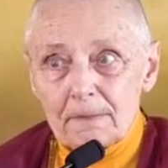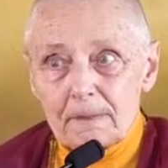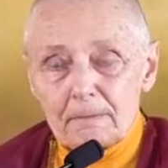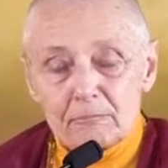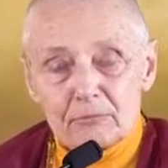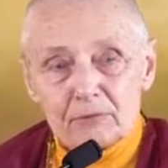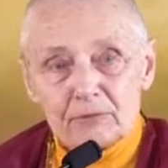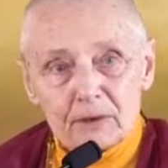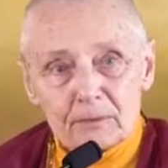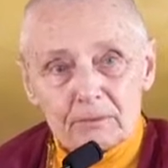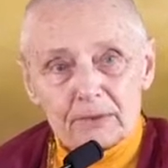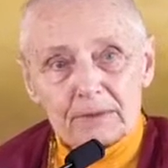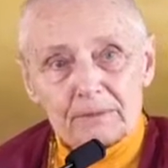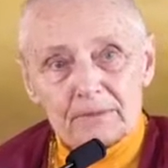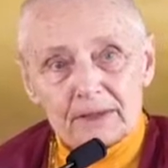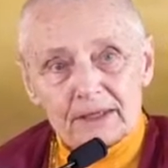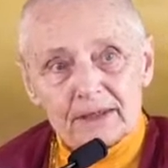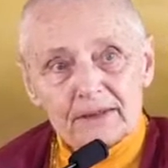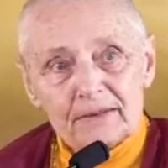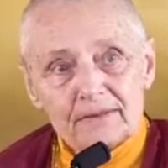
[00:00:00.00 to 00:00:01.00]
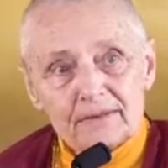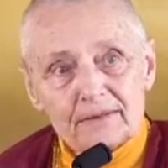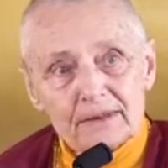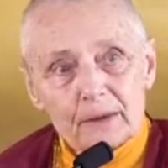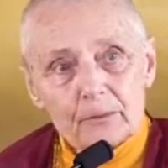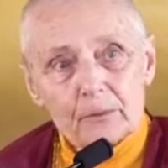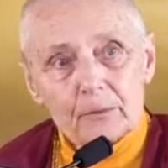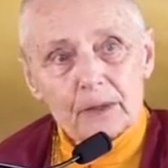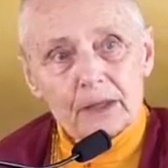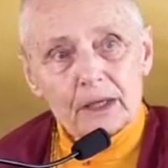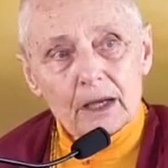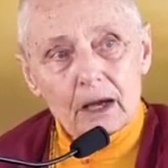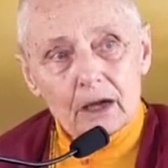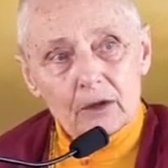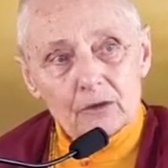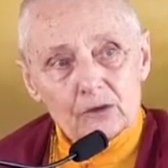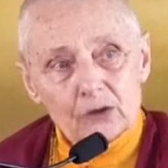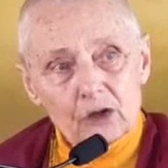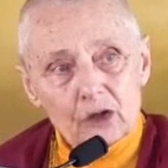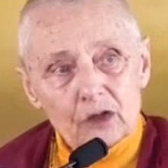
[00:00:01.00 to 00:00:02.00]
The problem is that we
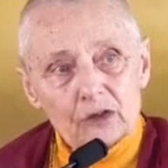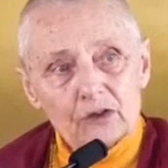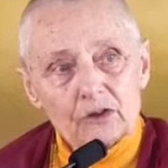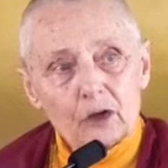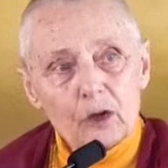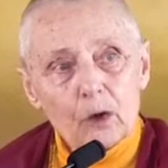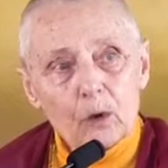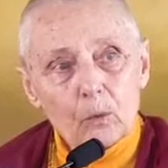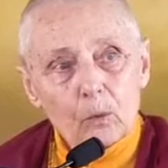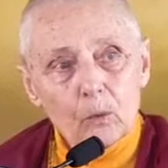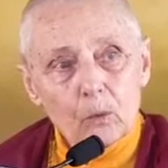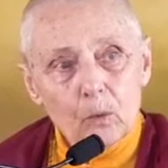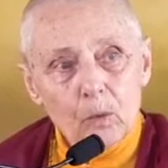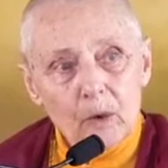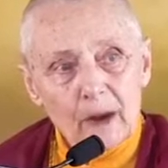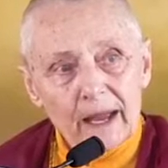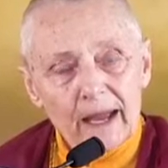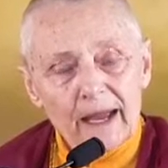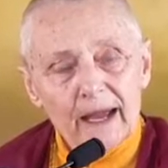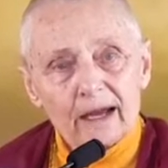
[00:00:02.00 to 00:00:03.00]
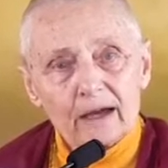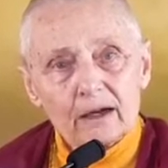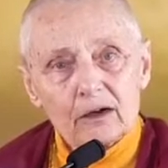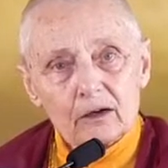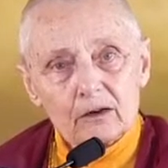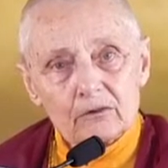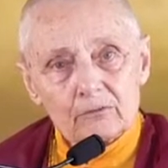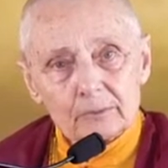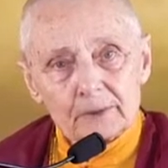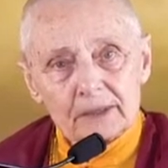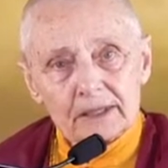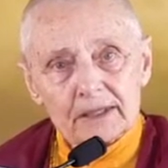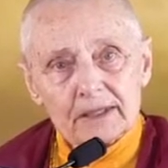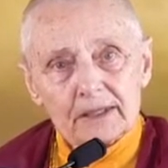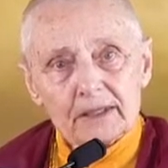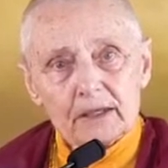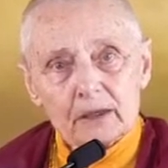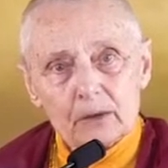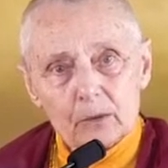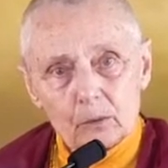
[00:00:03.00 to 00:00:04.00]
are not aware of
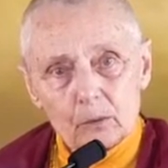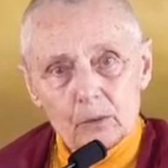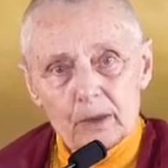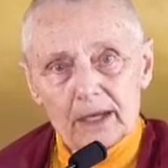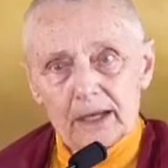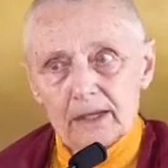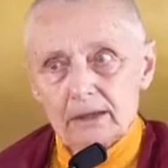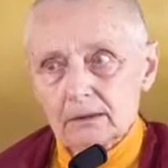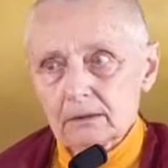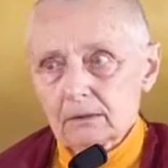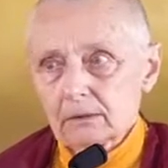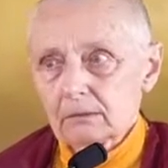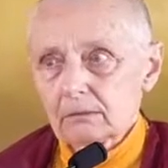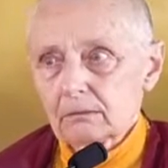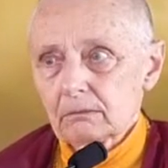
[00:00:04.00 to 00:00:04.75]
being aware.